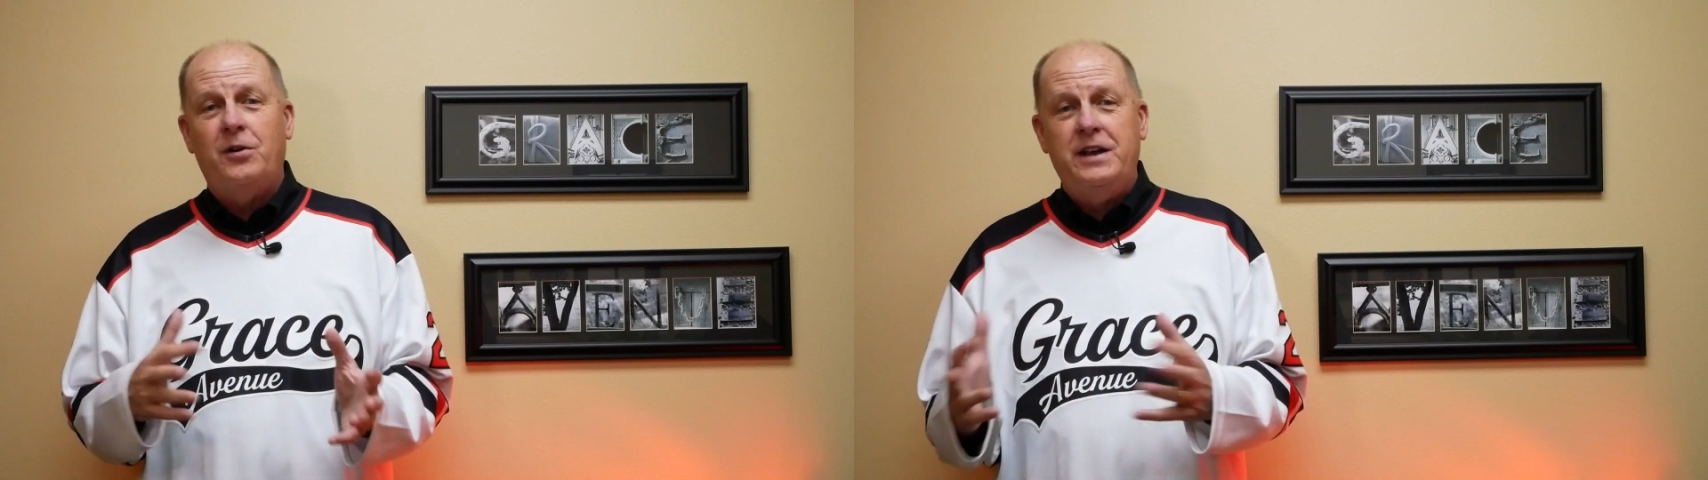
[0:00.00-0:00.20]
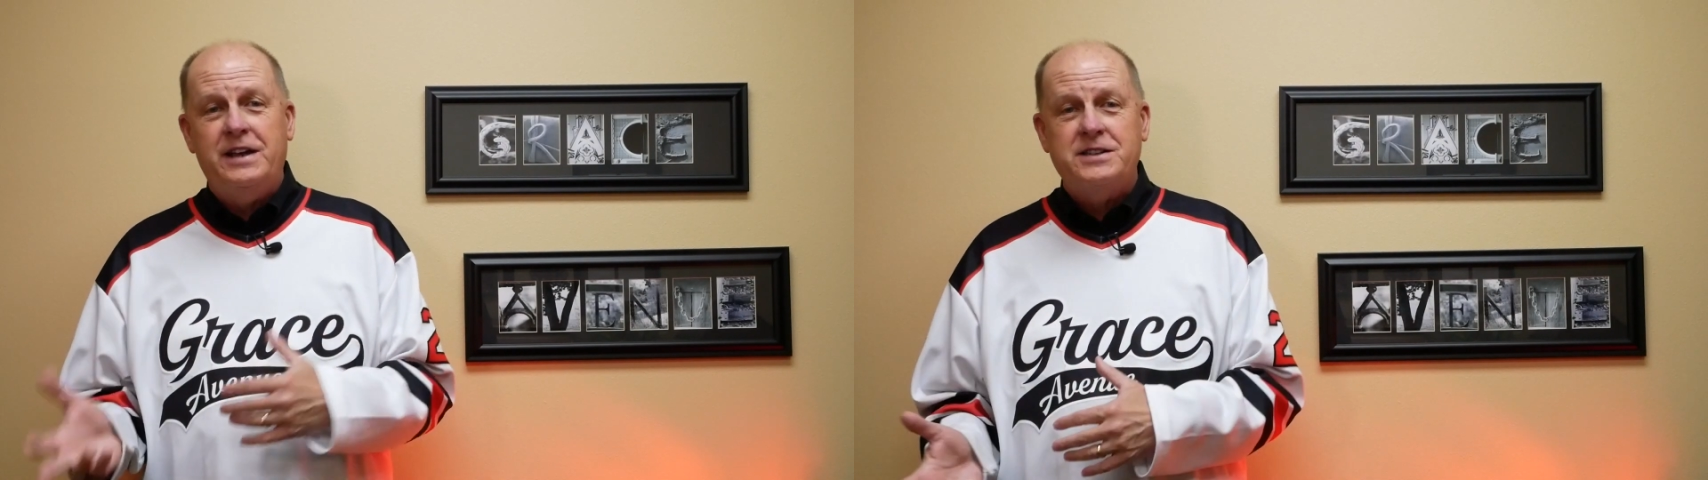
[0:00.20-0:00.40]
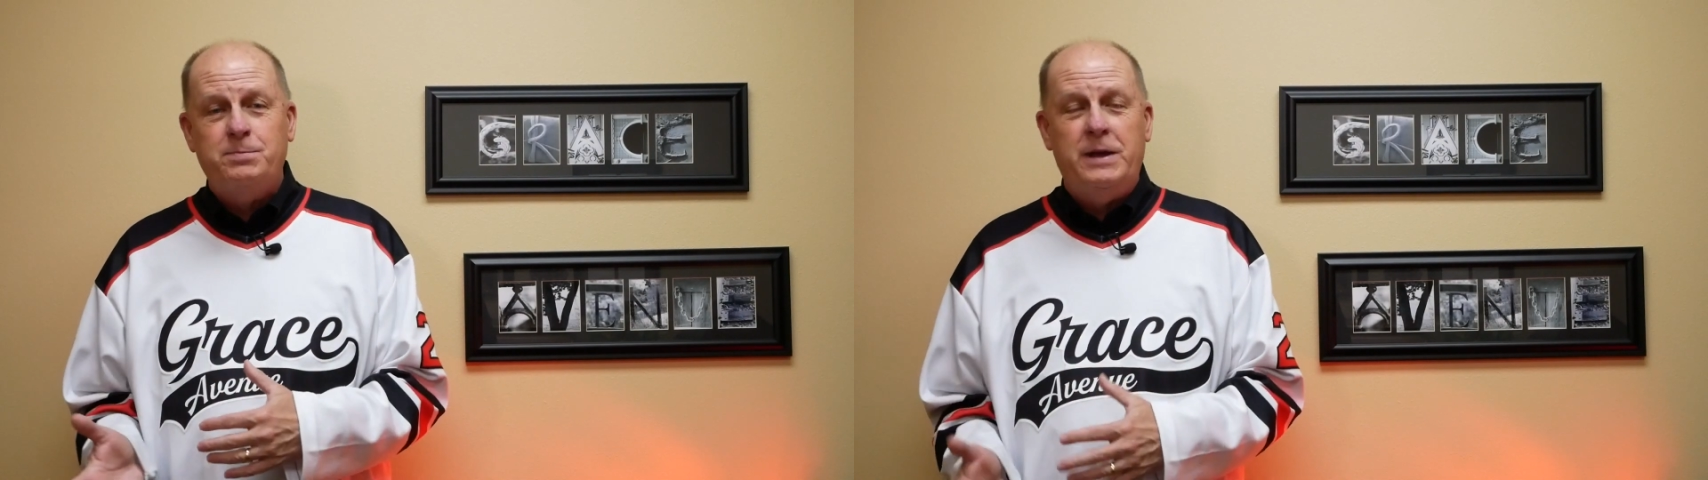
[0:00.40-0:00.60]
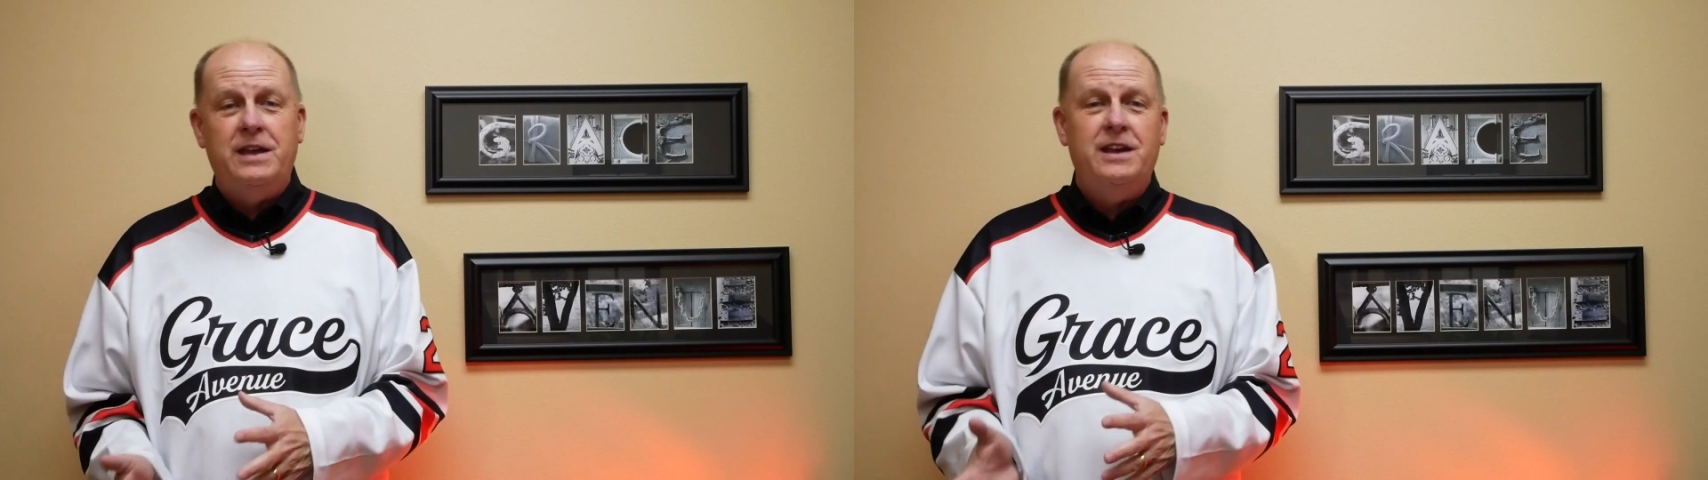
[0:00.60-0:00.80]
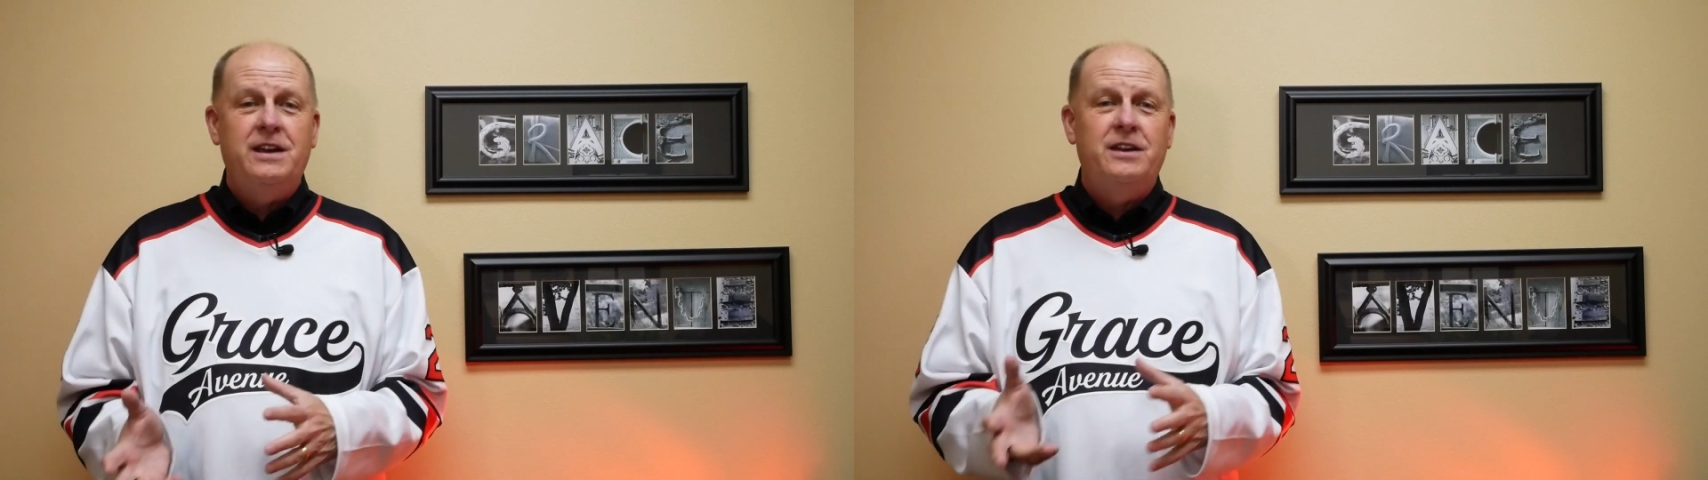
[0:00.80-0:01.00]

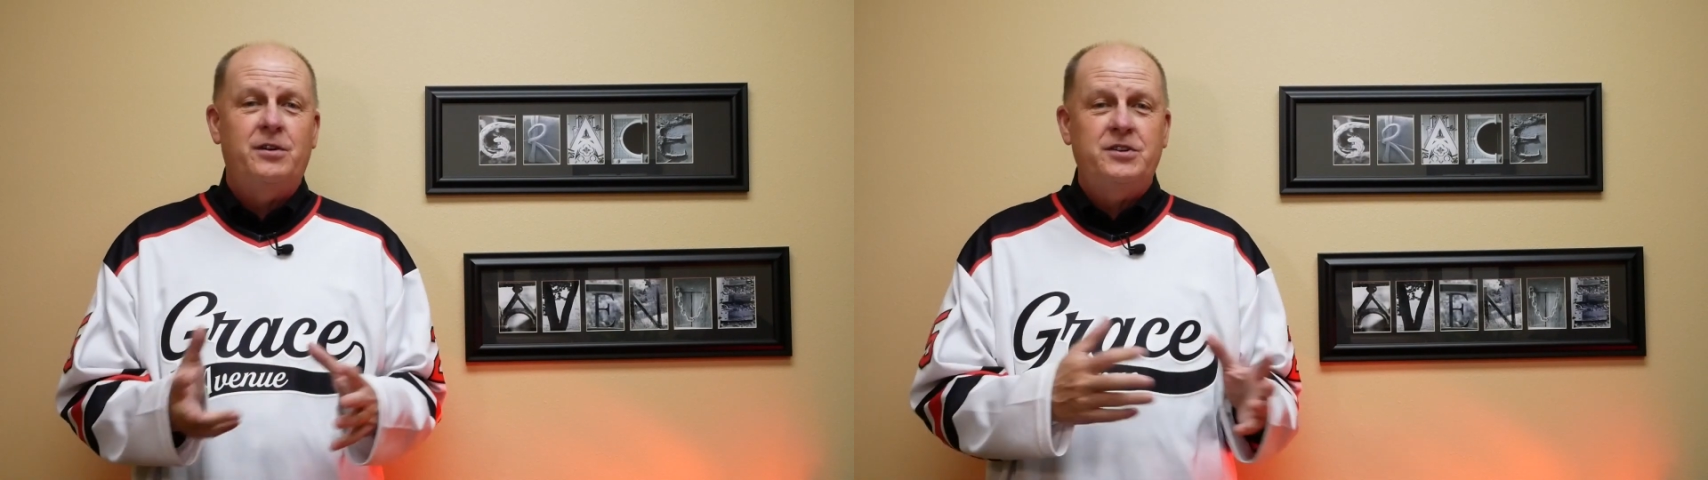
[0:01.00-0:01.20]
ESPN or